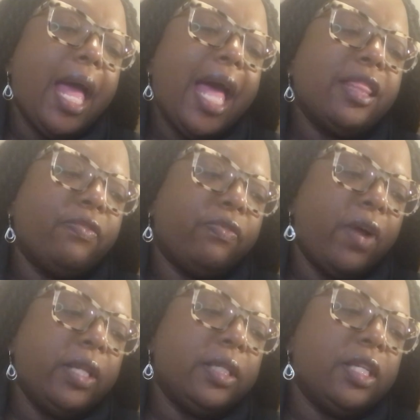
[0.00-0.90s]
At the
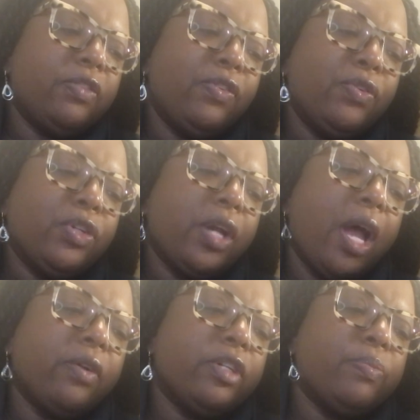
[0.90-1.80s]
front is future
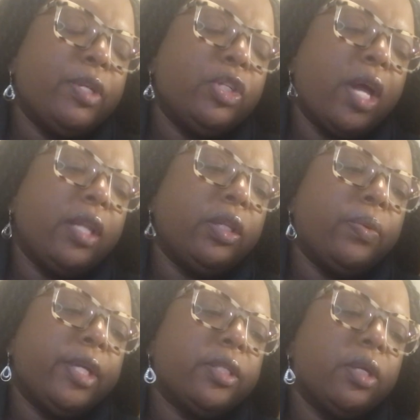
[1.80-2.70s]
Congressman John
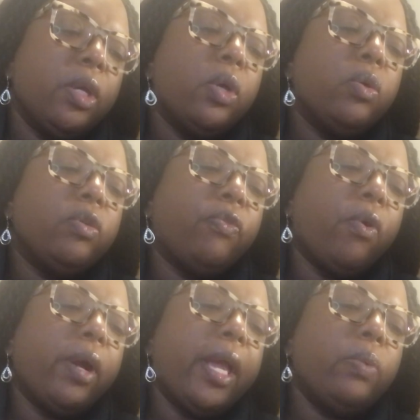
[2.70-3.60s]
Lewis, whose
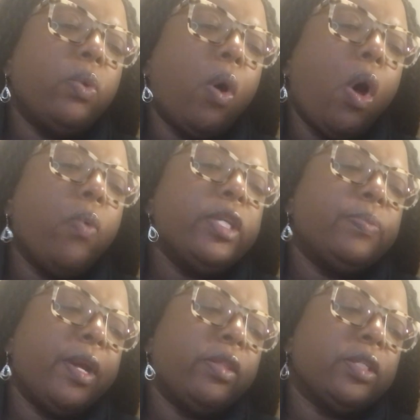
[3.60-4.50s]
forehead will always
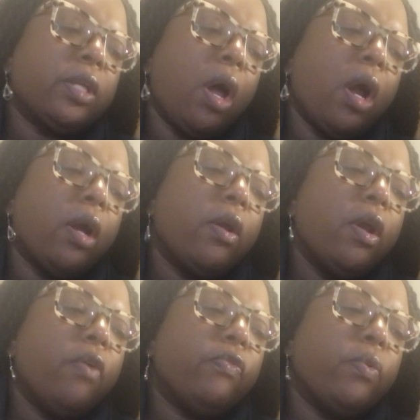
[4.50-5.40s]
bear the scar
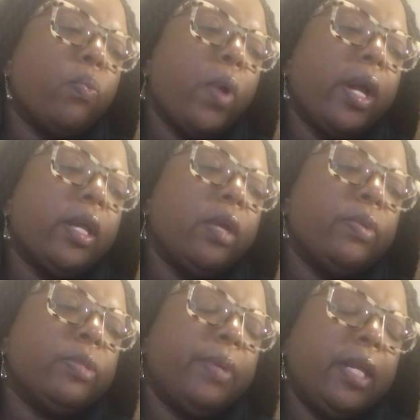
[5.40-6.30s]
from where he
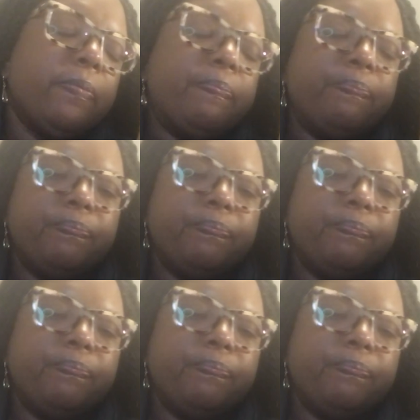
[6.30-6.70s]
was beaten.